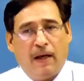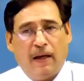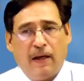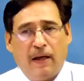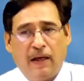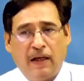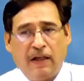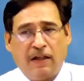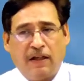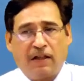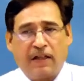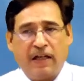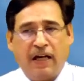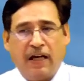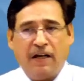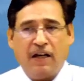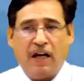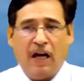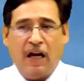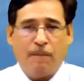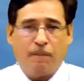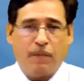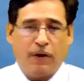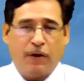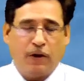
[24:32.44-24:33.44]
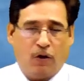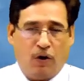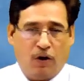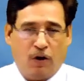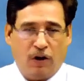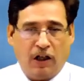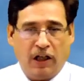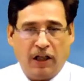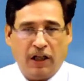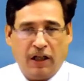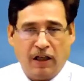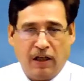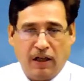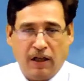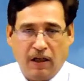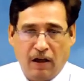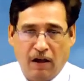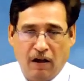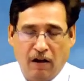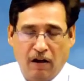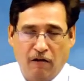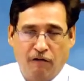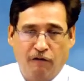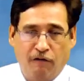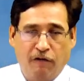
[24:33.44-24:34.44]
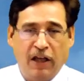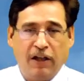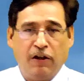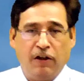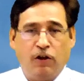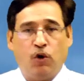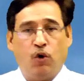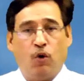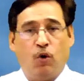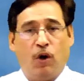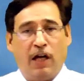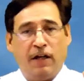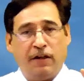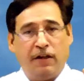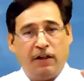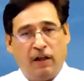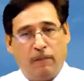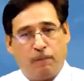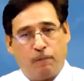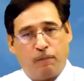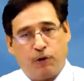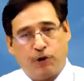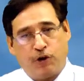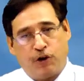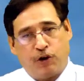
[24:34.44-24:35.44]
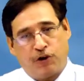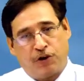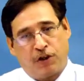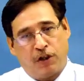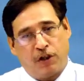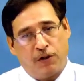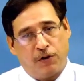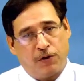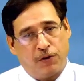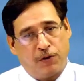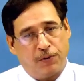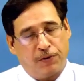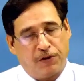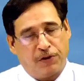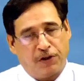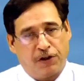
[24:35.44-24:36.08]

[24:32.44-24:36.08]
It can happen only when you are in a position to